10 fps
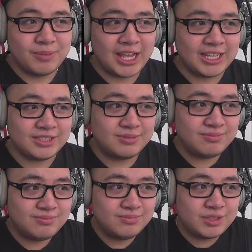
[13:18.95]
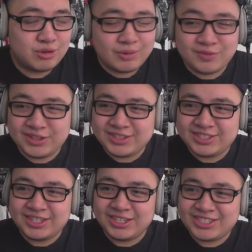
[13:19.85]
made Griffith
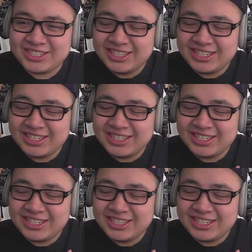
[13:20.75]
such